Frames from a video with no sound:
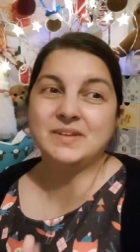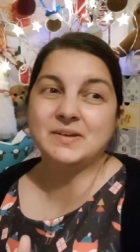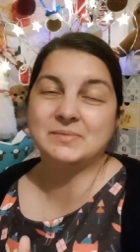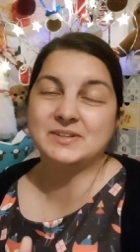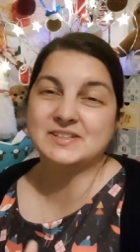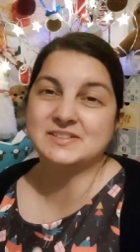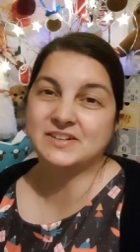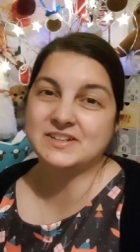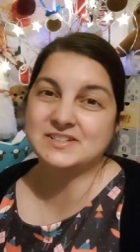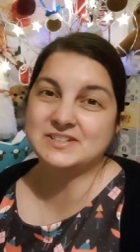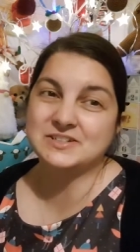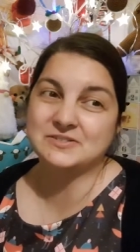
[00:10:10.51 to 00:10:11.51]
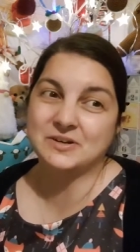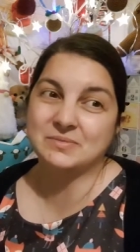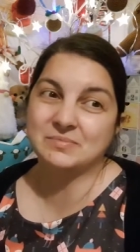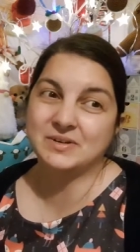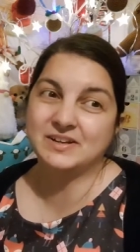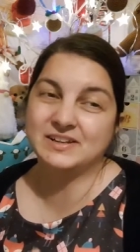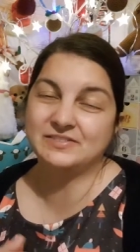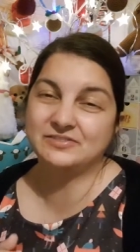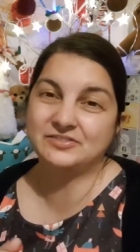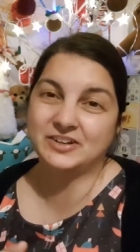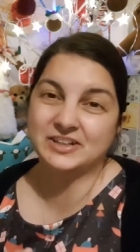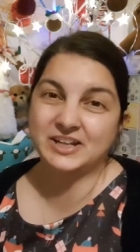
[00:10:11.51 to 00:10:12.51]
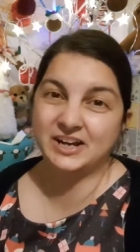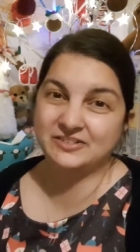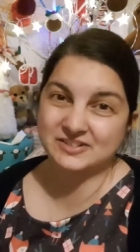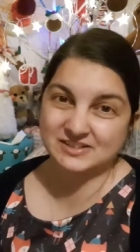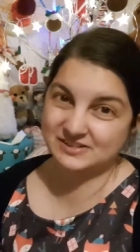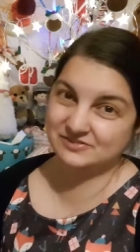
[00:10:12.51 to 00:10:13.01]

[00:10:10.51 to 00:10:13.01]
But it's nice to um, live vicariously